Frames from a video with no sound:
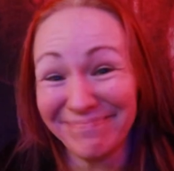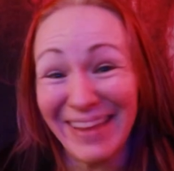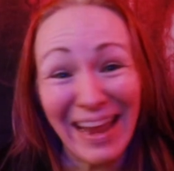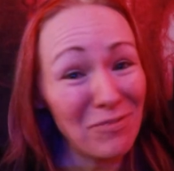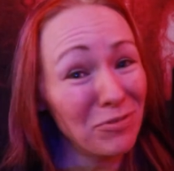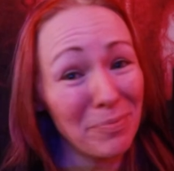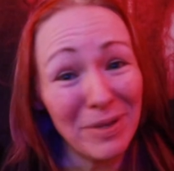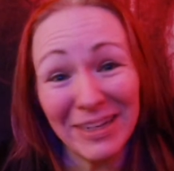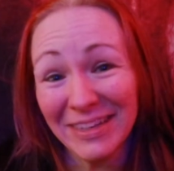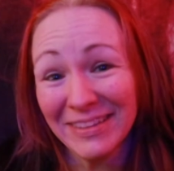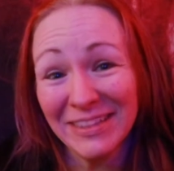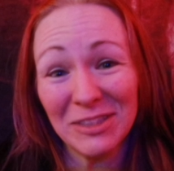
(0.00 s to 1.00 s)

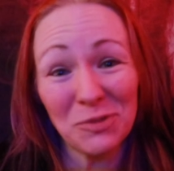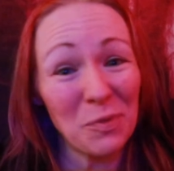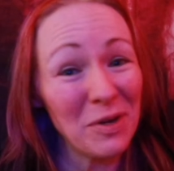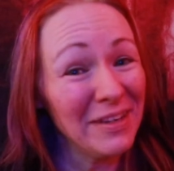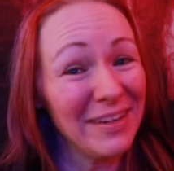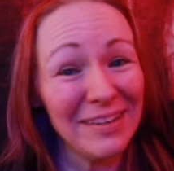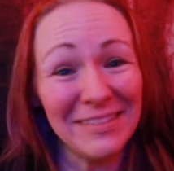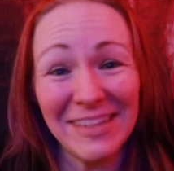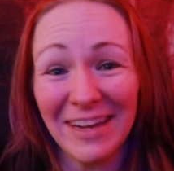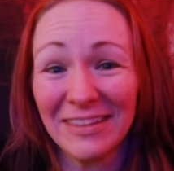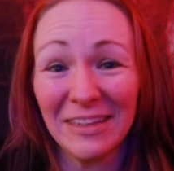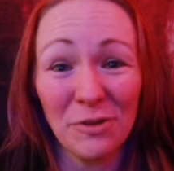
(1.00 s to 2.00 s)
everybody in this one and
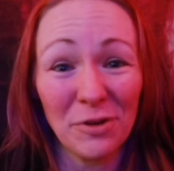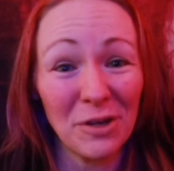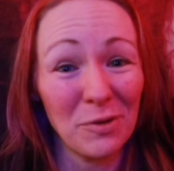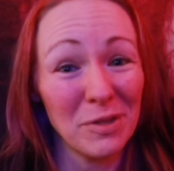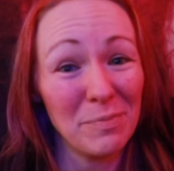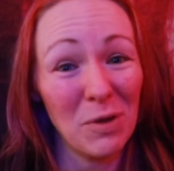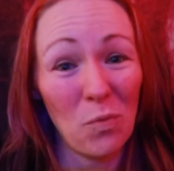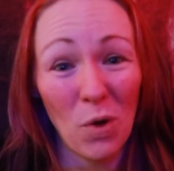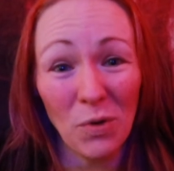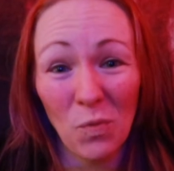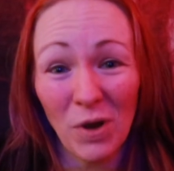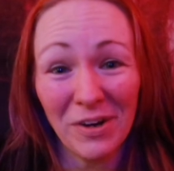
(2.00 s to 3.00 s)
sadly there can only be
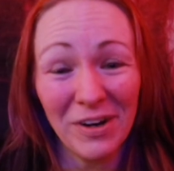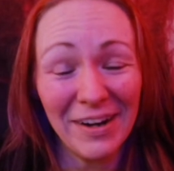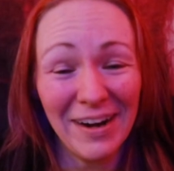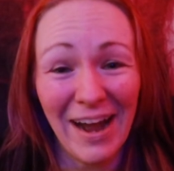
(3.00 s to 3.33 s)
one winner.